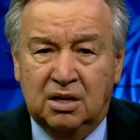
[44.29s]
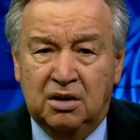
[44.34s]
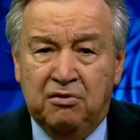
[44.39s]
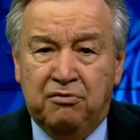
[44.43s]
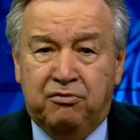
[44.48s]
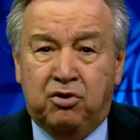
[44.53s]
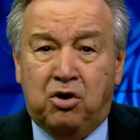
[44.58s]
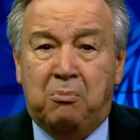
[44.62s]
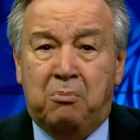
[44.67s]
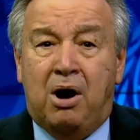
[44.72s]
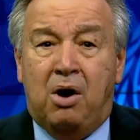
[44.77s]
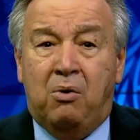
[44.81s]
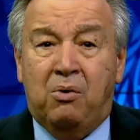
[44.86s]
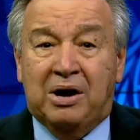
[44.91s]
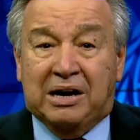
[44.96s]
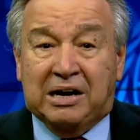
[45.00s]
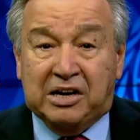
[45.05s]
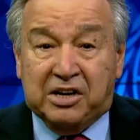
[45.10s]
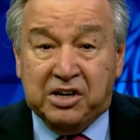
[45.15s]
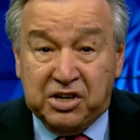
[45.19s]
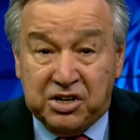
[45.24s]
from our
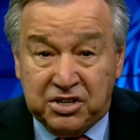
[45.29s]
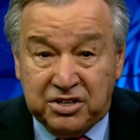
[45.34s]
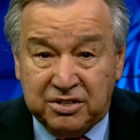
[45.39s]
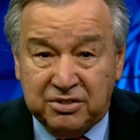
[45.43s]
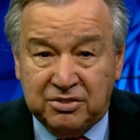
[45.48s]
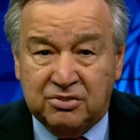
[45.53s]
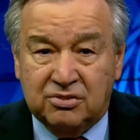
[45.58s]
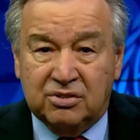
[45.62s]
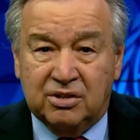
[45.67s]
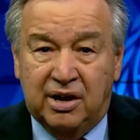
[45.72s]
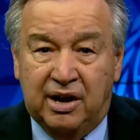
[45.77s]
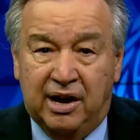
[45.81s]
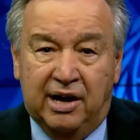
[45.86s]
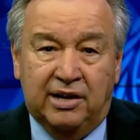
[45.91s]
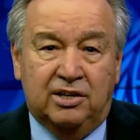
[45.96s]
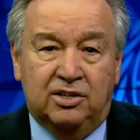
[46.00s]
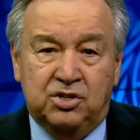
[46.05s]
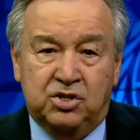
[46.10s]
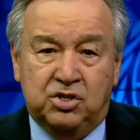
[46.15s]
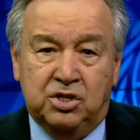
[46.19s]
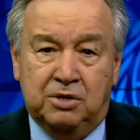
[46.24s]
current
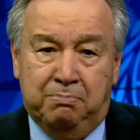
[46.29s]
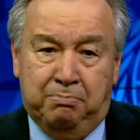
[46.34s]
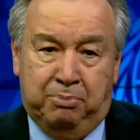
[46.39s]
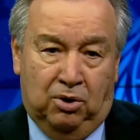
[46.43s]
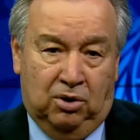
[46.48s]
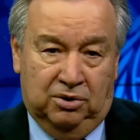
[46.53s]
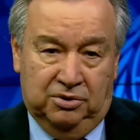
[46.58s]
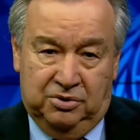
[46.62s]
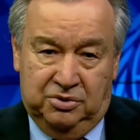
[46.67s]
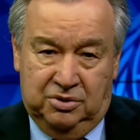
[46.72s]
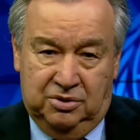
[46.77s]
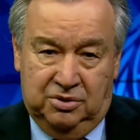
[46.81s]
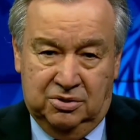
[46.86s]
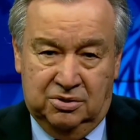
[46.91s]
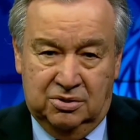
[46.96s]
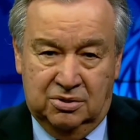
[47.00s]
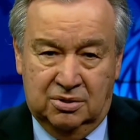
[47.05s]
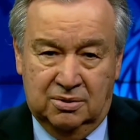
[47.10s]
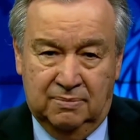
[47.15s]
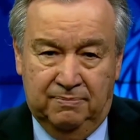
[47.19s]
energy policies.